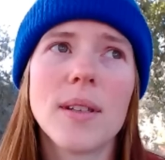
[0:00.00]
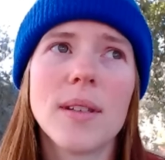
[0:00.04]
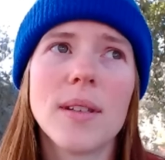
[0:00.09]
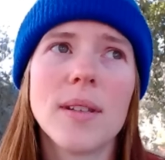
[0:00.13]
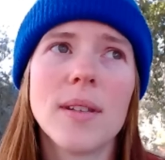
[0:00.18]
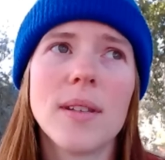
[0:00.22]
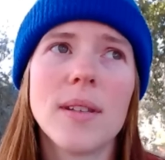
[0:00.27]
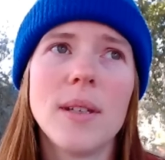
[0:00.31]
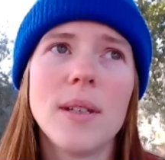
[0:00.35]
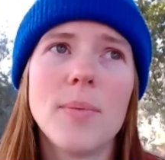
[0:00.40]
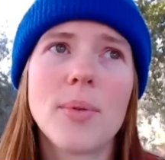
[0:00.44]

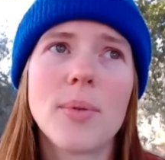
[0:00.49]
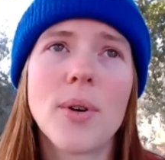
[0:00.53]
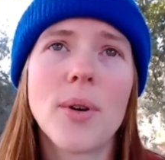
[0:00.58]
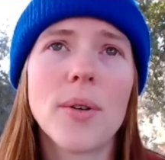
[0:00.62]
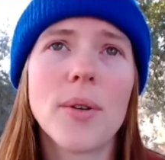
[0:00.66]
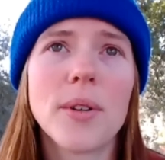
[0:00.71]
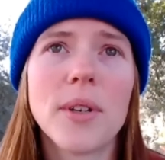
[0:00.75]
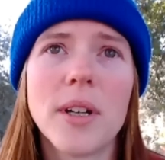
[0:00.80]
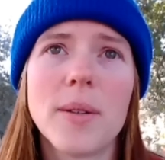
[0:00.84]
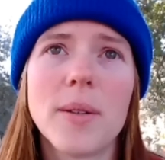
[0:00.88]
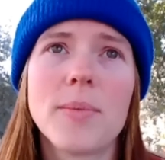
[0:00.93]
the
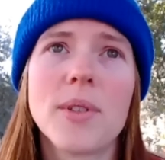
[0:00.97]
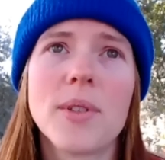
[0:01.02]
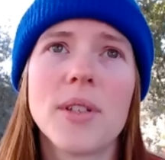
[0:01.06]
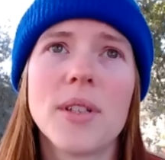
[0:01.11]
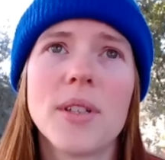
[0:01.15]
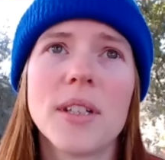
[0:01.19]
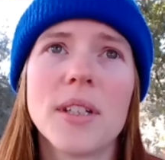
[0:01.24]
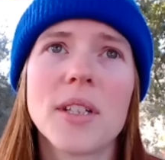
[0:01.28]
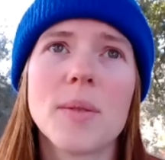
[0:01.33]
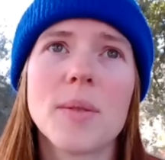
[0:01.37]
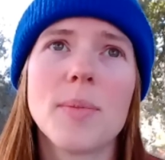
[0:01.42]

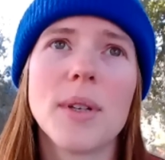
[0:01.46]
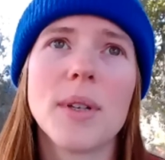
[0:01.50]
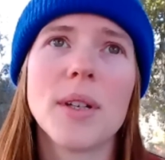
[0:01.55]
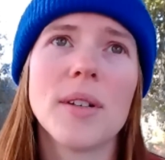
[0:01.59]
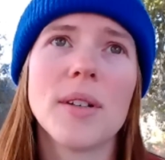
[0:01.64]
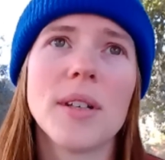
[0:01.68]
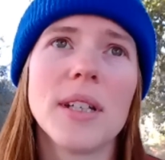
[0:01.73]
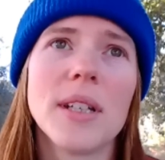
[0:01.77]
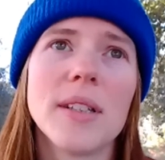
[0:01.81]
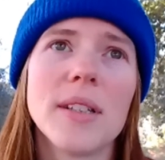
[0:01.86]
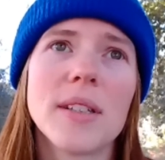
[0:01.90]
pro-adoption
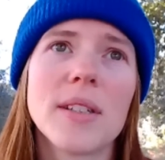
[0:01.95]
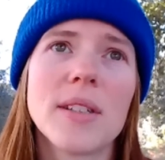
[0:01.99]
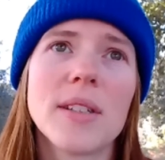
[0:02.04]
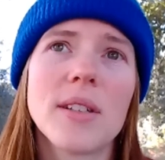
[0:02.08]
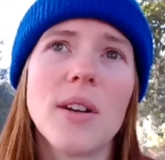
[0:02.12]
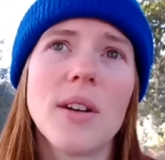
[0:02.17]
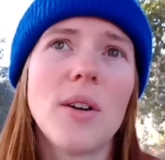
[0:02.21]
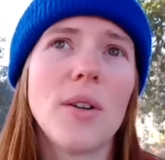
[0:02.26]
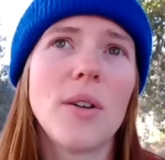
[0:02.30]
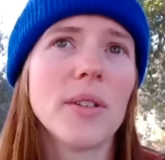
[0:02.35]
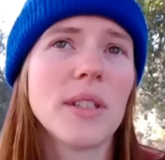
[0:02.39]
experience
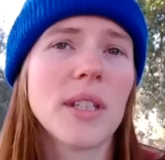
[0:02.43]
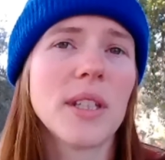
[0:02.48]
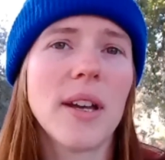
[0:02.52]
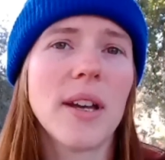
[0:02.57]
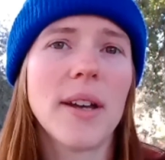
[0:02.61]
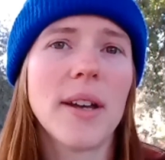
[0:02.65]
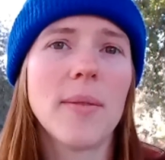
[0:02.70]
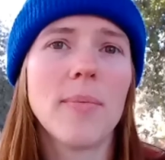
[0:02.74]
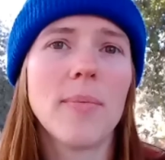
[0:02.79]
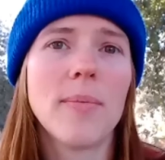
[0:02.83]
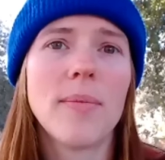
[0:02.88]
all the
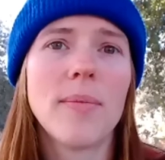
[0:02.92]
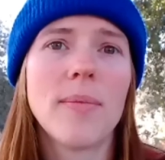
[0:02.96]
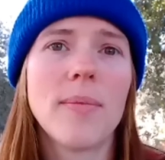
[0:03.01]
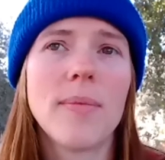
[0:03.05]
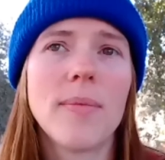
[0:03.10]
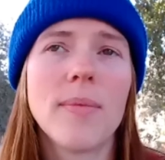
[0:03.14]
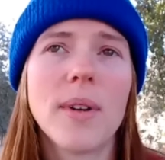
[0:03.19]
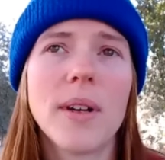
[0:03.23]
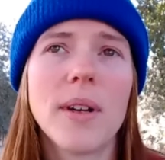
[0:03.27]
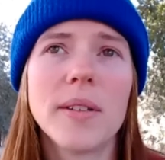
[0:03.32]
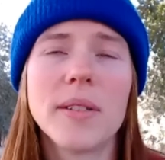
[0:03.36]
time
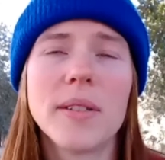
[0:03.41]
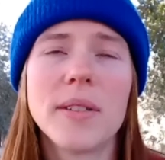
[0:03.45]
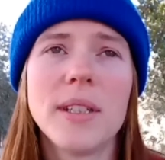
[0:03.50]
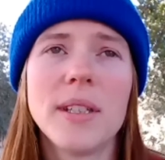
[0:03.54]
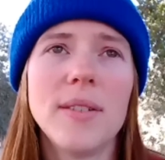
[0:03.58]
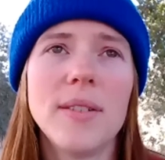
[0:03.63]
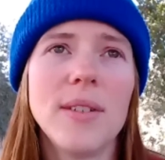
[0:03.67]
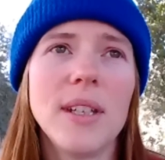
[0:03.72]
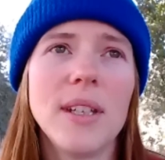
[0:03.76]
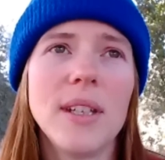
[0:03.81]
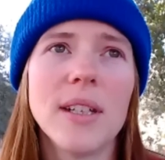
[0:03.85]
on
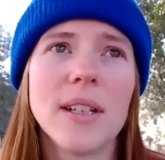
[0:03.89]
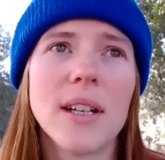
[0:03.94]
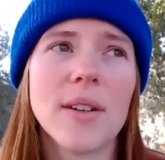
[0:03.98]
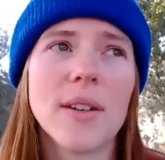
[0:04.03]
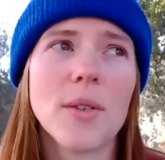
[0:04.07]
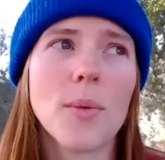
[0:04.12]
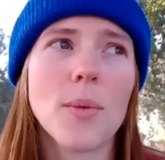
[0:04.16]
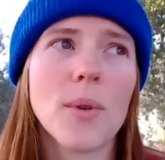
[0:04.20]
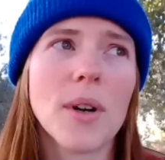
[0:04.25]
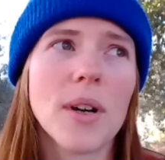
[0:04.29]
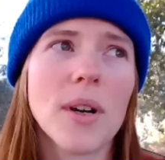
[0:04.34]
TV and
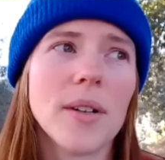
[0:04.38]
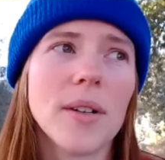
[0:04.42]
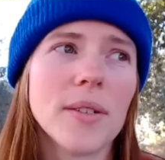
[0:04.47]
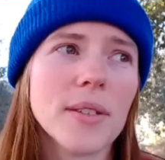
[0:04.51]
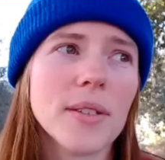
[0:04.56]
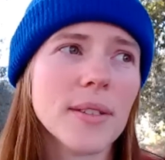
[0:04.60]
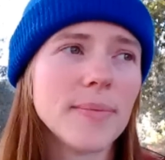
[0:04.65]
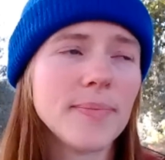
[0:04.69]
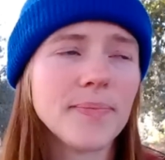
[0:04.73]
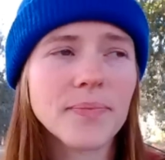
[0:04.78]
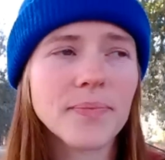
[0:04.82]
everywhere
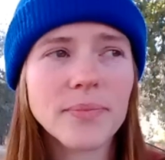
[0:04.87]
else.